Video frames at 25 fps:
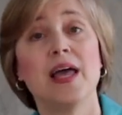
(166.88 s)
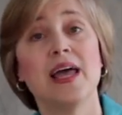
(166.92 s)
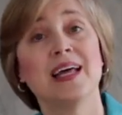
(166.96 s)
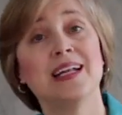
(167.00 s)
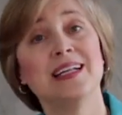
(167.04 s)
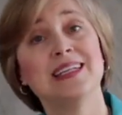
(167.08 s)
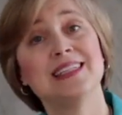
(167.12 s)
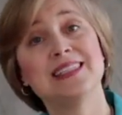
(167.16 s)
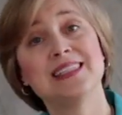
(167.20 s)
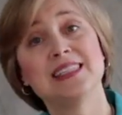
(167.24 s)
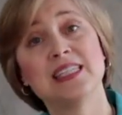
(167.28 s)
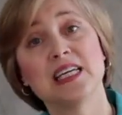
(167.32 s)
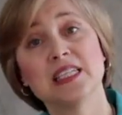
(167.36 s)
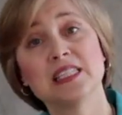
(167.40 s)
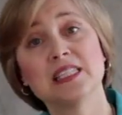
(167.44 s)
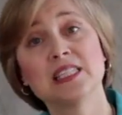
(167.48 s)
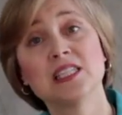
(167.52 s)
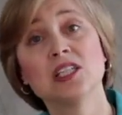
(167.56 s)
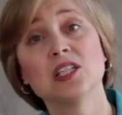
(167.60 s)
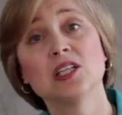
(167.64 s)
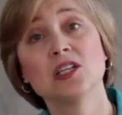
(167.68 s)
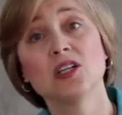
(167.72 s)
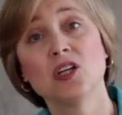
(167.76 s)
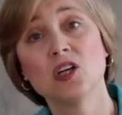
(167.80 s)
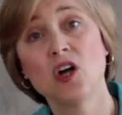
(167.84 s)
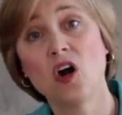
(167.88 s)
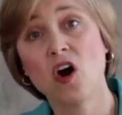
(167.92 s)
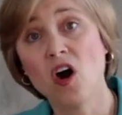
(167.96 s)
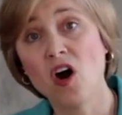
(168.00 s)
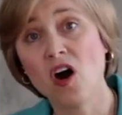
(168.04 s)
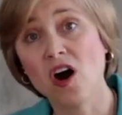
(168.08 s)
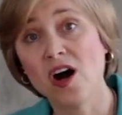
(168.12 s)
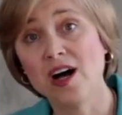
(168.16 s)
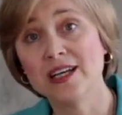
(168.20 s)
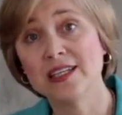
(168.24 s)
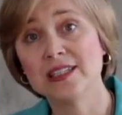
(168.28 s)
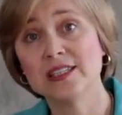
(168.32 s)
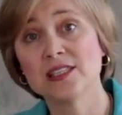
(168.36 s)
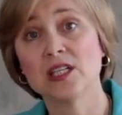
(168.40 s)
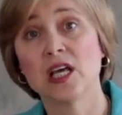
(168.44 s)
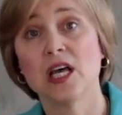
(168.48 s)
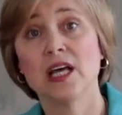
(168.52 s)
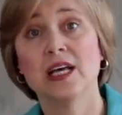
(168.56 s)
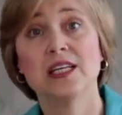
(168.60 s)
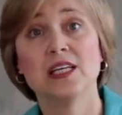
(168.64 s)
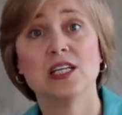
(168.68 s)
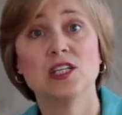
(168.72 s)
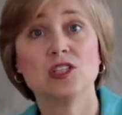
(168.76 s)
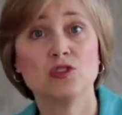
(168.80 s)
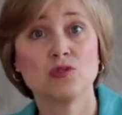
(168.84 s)
And it doesn't cause
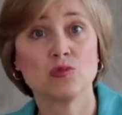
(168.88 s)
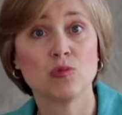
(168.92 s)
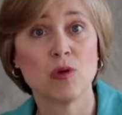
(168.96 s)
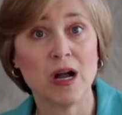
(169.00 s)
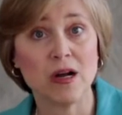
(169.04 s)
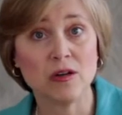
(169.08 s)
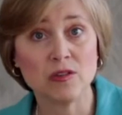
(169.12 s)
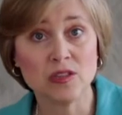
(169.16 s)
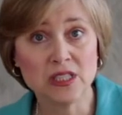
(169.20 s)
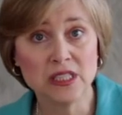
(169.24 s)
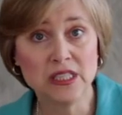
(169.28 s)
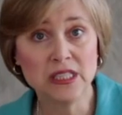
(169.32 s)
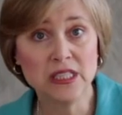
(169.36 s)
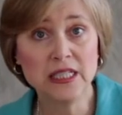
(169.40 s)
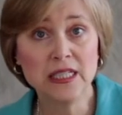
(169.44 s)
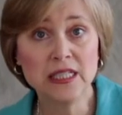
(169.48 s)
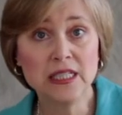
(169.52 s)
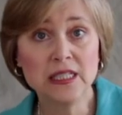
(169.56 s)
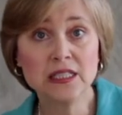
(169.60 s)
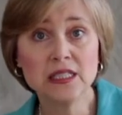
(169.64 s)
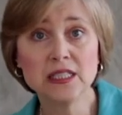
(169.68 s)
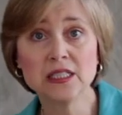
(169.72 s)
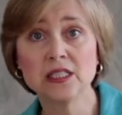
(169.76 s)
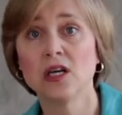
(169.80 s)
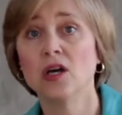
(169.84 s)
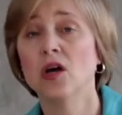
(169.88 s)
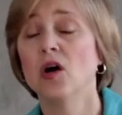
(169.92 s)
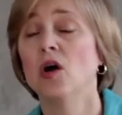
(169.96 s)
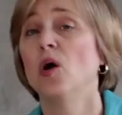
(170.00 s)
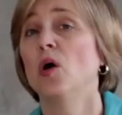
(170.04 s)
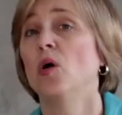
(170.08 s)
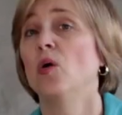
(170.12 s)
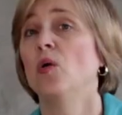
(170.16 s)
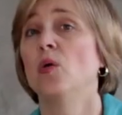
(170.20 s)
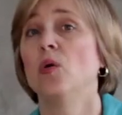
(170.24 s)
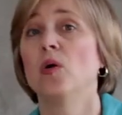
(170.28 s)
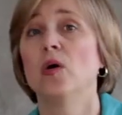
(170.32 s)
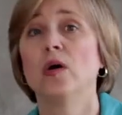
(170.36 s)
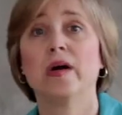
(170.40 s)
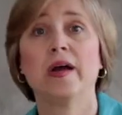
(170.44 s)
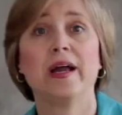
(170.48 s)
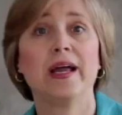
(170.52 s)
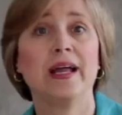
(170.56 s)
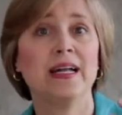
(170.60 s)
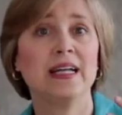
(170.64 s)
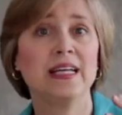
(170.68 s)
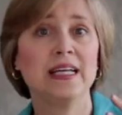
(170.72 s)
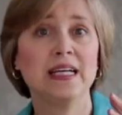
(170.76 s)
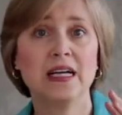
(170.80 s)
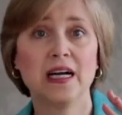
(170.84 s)
drowsiness or
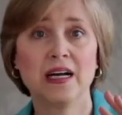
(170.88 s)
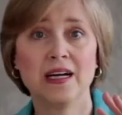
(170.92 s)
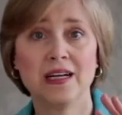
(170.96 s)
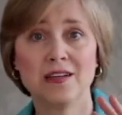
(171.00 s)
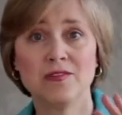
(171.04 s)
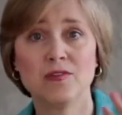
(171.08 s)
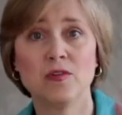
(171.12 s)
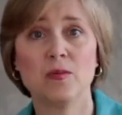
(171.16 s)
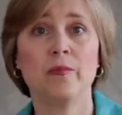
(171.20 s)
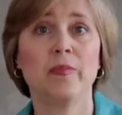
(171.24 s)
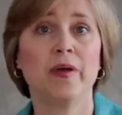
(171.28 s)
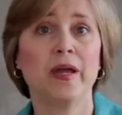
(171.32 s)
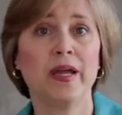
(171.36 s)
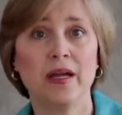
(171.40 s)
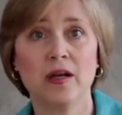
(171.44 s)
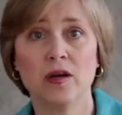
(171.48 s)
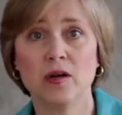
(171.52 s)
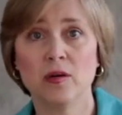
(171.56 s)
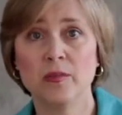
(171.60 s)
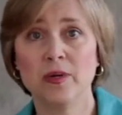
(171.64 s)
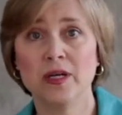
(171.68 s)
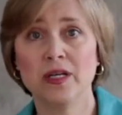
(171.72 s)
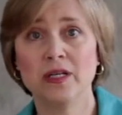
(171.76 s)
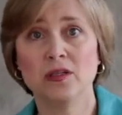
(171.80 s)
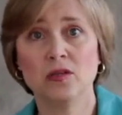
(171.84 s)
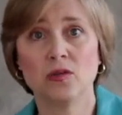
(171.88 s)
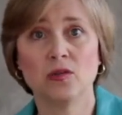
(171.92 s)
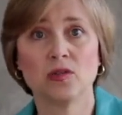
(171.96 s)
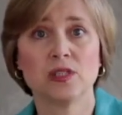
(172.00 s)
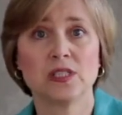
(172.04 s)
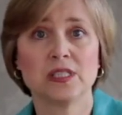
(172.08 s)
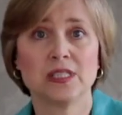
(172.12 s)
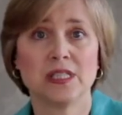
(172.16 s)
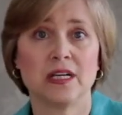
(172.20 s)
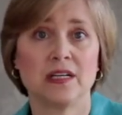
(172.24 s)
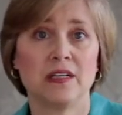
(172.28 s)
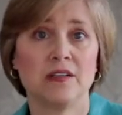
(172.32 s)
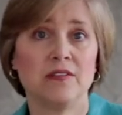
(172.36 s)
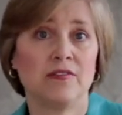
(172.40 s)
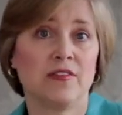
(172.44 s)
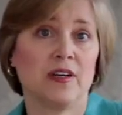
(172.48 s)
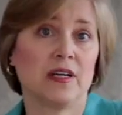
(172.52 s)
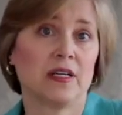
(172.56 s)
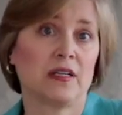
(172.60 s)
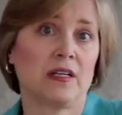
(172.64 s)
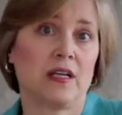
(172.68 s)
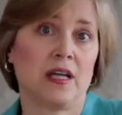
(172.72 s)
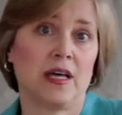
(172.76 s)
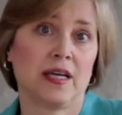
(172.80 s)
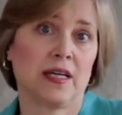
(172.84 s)
any kind of impairment or side
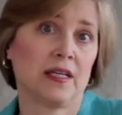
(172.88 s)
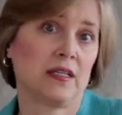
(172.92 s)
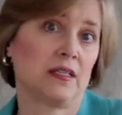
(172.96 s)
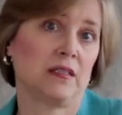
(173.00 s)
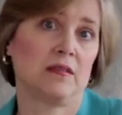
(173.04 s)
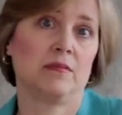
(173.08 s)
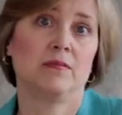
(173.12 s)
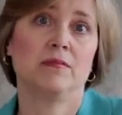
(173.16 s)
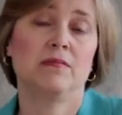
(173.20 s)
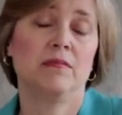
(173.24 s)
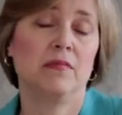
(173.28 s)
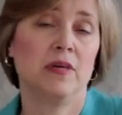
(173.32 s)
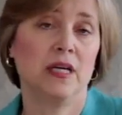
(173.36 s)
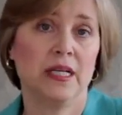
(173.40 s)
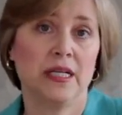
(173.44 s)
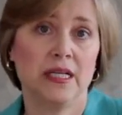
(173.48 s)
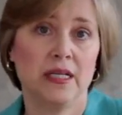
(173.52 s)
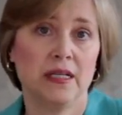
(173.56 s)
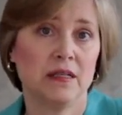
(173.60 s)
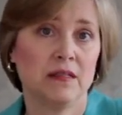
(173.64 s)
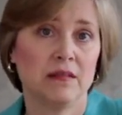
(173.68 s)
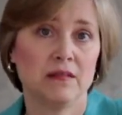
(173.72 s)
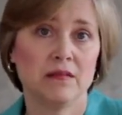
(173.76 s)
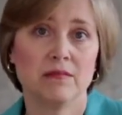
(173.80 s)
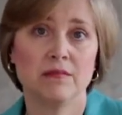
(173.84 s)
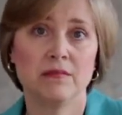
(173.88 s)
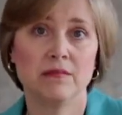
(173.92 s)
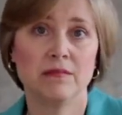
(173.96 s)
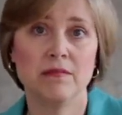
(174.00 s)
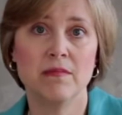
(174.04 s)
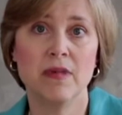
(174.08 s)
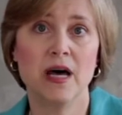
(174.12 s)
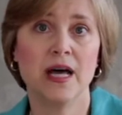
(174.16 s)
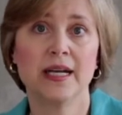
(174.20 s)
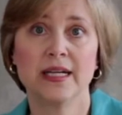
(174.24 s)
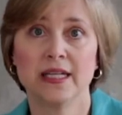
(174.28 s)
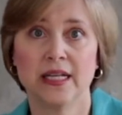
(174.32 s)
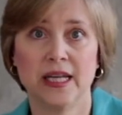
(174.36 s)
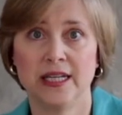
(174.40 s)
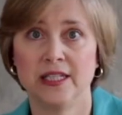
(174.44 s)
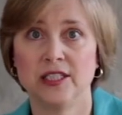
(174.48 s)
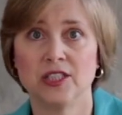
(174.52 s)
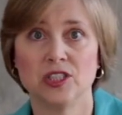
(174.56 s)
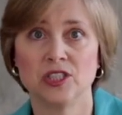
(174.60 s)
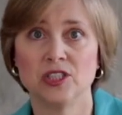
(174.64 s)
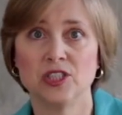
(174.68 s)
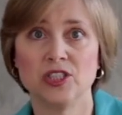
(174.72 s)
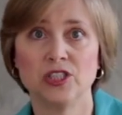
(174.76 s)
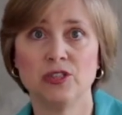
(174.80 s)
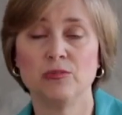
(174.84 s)
effect like many
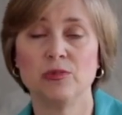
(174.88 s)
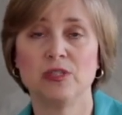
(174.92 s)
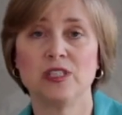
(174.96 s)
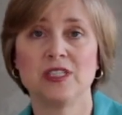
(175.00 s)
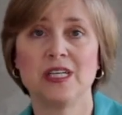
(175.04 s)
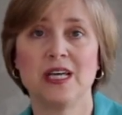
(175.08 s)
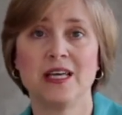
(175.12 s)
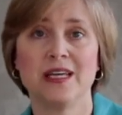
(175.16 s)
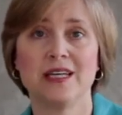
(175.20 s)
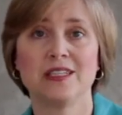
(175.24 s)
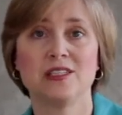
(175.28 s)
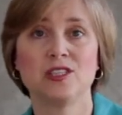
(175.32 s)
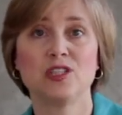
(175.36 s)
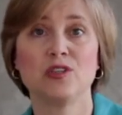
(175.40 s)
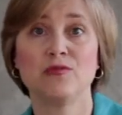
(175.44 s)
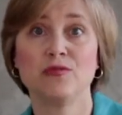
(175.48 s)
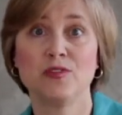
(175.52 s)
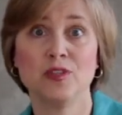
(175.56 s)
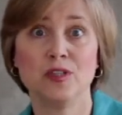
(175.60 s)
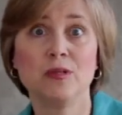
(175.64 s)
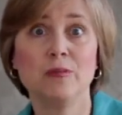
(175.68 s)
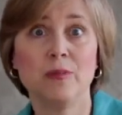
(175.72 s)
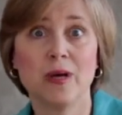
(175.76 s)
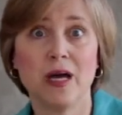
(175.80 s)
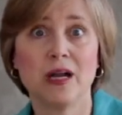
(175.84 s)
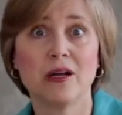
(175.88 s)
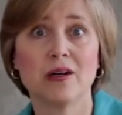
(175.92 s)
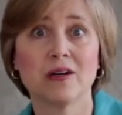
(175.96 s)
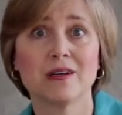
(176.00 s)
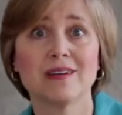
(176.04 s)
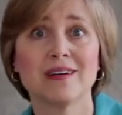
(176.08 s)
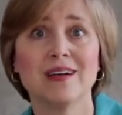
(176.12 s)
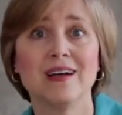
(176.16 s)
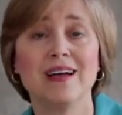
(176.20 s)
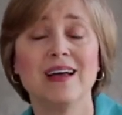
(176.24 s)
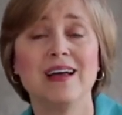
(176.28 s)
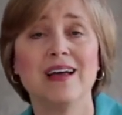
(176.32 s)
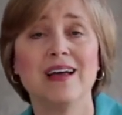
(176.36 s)
medications you would take to feel better.